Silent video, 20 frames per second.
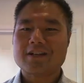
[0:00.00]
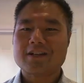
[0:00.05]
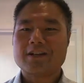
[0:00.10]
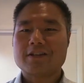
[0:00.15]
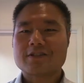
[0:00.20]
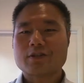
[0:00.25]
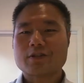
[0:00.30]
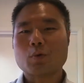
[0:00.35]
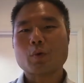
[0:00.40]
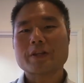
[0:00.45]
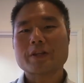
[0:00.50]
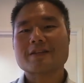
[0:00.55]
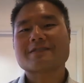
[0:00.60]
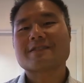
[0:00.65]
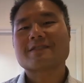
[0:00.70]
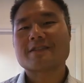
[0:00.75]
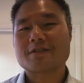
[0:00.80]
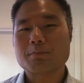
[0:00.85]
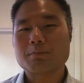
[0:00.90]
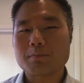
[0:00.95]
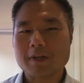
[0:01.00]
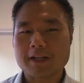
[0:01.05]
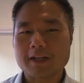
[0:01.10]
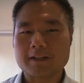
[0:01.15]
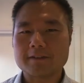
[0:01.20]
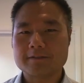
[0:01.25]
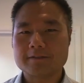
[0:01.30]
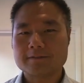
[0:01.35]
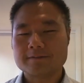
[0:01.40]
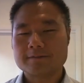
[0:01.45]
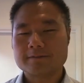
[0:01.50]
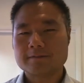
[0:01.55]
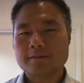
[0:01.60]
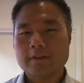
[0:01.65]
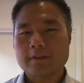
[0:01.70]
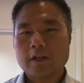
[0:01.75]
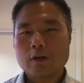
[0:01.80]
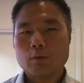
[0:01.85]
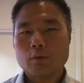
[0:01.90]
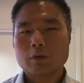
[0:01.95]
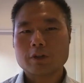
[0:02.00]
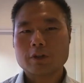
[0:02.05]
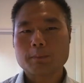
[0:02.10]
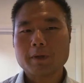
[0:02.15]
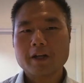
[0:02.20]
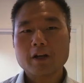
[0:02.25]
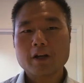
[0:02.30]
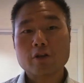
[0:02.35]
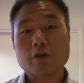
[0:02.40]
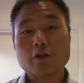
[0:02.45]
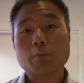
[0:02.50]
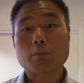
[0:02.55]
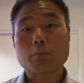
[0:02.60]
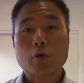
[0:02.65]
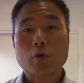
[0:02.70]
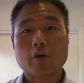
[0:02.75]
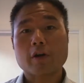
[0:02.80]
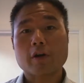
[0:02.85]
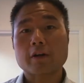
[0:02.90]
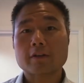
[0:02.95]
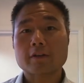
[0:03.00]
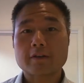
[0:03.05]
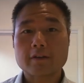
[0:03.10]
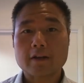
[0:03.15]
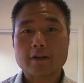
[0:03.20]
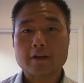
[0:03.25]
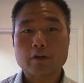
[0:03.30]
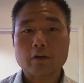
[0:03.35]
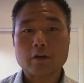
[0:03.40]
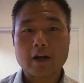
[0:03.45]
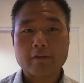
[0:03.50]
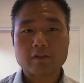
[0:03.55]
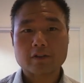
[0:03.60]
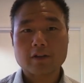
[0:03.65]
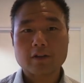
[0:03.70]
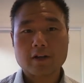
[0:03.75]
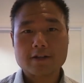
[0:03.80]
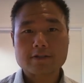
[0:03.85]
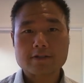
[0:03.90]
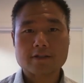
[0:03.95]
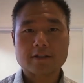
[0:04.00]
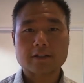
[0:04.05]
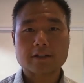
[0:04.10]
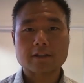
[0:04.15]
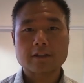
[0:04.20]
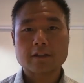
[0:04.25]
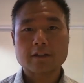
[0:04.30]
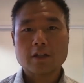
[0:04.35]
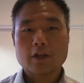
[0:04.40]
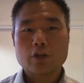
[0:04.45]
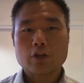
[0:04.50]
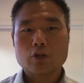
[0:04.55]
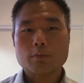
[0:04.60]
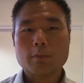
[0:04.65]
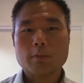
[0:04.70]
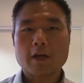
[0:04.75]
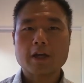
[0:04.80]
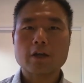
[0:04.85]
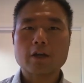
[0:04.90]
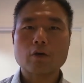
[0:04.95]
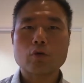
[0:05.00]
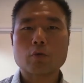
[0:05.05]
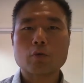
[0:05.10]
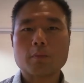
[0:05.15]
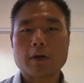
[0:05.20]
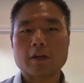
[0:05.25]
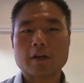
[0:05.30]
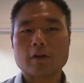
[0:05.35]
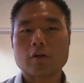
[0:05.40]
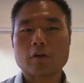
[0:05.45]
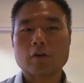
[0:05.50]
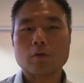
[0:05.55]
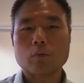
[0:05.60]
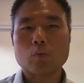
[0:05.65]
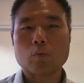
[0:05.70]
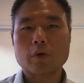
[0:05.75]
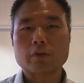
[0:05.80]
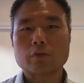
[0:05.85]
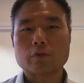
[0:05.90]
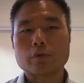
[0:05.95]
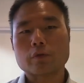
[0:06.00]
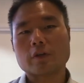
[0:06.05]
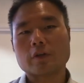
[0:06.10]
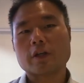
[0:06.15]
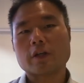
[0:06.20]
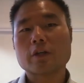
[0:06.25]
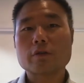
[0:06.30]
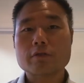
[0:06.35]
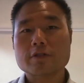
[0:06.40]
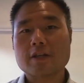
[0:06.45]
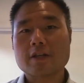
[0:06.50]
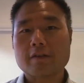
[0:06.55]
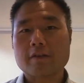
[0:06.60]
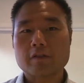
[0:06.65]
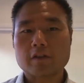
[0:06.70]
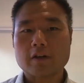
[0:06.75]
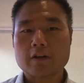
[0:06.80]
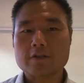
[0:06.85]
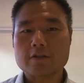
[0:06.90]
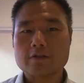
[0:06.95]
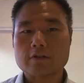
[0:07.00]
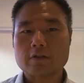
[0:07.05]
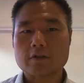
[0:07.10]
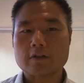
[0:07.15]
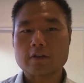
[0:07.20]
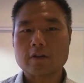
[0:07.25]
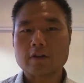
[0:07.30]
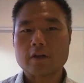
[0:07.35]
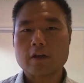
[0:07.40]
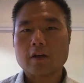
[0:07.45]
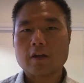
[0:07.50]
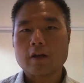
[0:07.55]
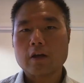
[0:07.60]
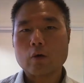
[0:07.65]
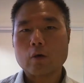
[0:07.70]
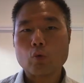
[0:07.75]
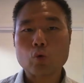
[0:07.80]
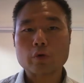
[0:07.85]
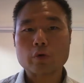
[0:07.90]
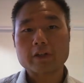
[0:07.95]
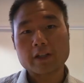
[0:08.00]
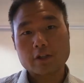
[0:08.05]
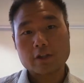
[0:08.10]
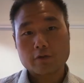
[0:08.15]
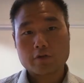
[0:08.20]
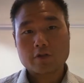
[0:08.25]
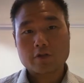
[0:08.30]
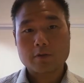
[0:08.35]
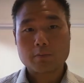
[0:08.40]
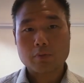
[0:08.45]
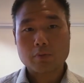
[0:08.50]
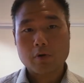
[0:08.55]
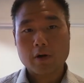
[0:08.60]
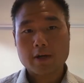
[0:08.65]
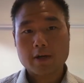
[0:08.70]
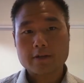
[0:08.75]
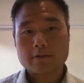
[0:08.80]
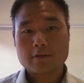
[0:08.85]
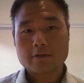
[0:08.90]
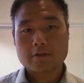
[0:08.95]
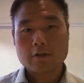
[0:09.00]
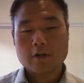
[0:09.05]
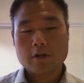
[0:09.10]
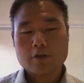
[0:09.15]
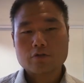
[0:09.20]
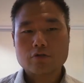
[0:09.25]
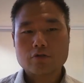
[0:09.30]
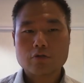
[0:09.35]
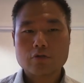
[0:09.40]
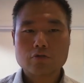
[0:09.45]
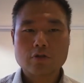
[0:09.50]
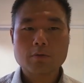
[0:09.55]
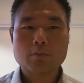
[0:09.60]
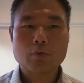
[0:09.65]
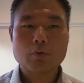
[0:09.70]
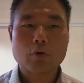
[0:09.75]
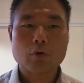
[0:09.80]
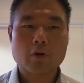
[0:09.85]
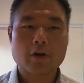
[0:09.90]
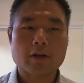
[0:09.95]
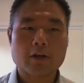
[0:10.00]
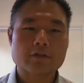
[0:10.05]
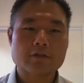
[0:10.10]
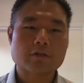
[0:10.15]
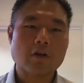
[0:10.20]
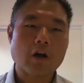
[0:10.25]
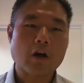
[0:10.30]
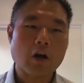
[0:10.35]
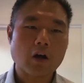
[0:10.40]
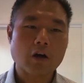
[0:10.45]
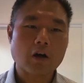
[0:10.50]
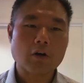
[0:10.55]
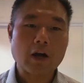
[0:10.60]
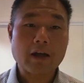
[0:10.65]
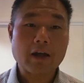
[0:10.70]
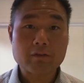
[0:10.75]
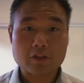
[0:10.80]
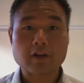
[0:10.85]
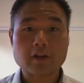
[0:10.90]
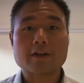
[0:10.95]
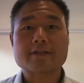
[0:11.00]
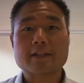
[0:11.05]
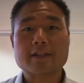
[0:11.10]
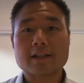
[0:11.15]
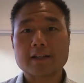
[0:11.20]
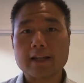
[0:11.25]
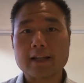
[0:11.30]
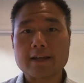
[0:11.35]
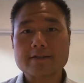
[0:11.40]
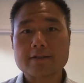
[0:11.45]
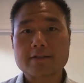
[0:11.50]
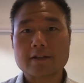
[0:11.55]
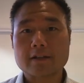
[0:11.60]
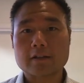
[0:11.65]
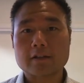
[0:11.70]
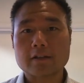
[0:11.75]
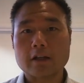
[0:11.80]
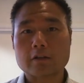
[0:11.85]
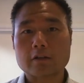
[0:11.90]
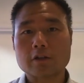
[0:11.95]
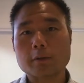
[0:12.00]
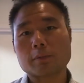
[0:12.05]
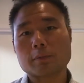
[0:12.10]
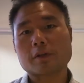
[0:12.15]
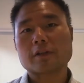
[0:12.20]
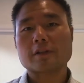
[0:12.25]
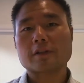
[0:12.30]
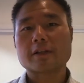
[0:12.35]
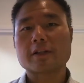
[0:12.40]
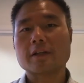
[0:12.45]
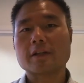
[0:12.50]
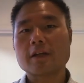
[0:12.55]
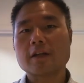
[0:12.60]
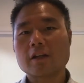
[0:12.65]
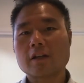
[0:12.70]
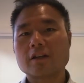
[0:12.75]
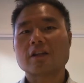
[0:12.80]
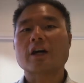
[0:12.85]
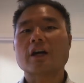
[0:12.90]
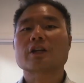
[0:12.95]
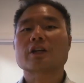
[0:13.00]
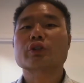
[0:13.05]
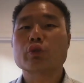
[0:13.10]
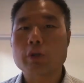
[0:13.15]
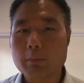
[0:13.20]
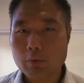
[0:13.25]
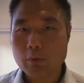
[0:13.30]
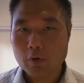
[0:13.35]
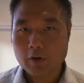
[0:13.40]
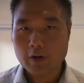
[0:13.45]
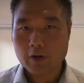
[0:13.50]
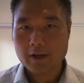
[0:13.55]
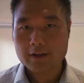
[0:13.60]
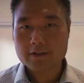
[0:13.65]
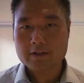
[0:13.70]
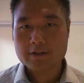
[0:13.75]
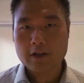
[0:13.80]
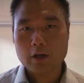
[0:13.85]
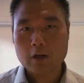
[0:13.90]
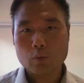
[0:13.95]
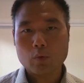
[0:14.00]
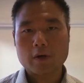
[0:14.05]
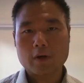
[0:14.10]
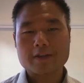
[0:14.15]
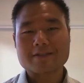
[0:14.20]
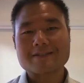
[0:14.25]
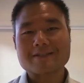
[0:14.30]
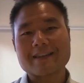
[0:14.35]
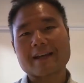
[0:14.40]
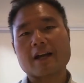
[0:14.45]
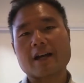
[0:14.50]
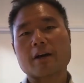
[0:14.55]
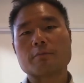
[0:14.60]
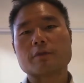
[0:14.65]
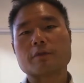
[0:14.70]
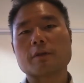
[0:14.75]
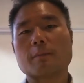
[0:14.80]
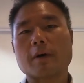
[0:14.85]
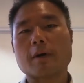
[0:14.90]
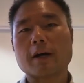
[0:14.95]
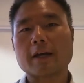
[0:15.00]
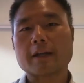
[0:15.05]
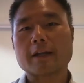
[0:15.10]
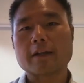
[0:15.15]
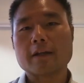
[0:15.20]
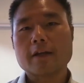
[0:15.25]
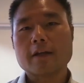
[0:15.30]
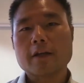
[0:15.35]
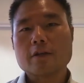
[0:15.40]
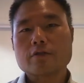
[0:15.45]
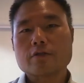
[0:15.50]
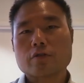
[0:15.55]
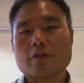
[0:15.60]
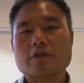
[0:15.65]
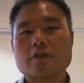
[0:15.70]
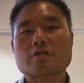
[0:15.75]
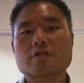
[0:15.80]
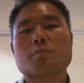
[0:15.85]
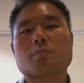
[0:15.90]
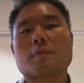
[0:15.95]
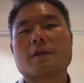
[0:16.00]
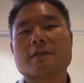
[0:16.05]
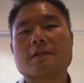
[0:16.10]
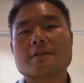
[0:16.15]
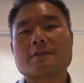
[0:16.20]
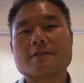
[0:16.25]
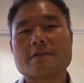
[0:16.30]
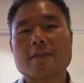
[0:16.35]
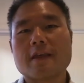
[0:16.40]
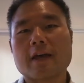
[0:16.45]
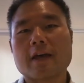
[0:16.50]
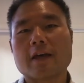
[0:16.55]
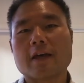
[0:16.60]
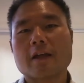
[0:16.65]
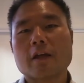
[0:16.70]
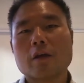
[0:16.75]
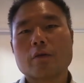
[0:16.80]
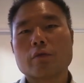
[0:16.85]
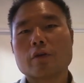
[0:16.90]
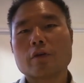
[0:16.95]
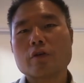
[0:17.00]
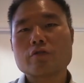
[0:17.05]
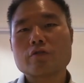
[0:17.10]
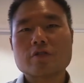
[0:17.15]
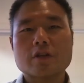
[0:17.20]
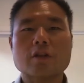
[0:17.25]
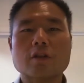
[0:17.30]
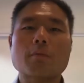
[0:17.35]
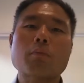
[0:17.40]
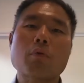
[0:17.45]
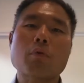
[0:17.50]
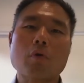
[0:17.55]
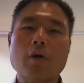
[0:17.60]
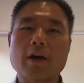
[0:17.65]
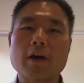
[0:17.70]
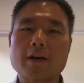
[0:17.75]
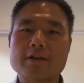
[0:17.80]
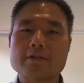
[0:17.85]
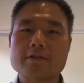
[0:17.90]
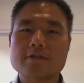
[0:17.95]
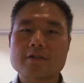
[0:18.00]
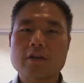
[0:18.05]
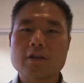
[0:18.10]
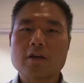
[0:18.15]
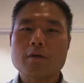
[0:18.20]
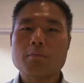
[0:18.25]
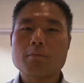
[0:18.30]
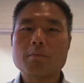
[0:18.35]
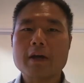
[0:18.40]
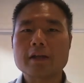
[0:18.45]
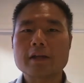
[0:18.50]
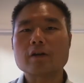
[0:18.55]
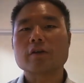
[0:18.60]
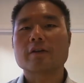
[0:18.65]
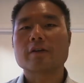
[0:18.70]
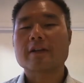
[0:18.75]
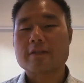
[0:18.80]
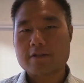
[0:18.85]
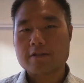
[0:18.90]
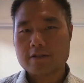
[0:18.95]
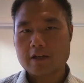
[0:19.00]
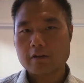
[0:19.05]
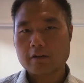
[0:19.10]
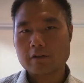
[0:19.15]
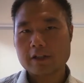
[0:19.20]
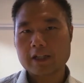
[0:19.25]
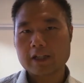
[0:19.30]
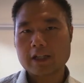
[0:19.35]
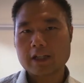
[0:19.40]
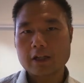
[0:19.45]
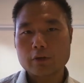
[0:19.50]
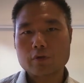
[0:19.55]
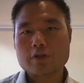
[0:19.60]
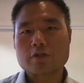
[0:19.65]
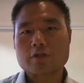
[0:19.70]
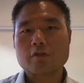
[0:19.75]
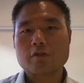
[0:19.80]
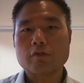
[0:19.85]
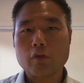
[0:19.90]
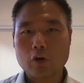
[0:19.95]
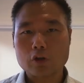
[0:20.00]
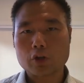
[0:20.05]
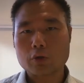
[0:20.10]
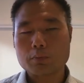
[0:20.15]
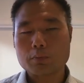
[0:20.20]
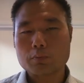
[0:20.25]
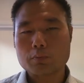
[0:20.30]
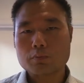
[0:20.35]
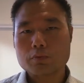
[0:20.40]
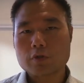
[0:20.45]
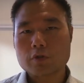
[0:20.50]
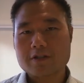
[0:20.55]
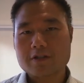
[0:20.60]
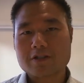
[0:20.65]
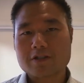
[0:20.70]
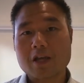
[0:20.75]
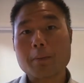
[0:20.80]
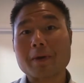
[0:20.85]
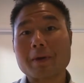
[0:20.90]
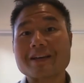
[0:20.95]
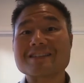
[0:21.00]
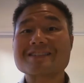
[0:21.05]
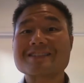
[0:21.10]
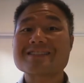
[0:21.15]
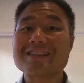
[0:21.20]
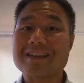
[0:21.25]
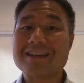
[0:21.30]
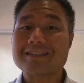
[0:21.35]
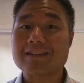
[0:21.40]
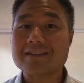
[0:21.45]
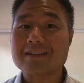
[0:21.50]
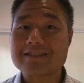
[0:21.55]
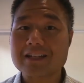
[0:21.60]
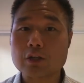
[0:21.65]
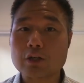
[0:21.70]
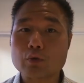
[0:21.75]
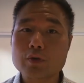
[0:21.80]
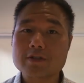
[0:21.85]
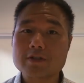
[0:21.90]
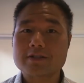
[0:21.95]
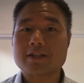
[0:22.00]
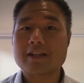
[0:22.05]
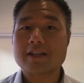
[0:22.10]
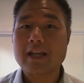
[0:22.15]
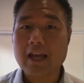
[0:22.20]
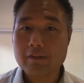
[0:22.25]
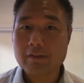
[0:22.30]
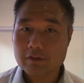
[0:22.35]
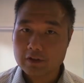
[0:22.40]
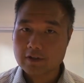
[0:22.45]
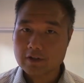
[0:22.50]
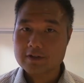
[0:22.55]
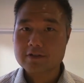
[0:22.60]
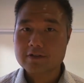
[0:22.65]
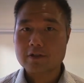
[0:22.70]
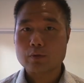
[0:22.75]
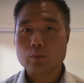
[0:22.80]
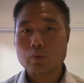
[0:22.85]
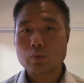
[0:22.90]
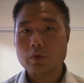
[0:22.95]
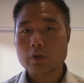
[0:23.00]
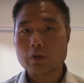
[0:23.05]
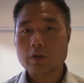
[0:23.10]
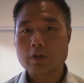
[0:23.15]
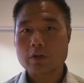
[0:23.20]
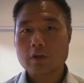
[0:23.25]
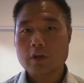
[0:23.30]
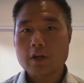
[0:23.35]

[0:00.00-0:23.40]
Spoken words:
So what does this mean? Well, depending on the product that you're advertising, you may or may not want to increase advertising or decrease the price. So some products are advertising elastic. Now, typically luxury products are ones that come to mind. So this means that reducing the price may not necessarily increase the volume to the same extent as increasing the advertising would.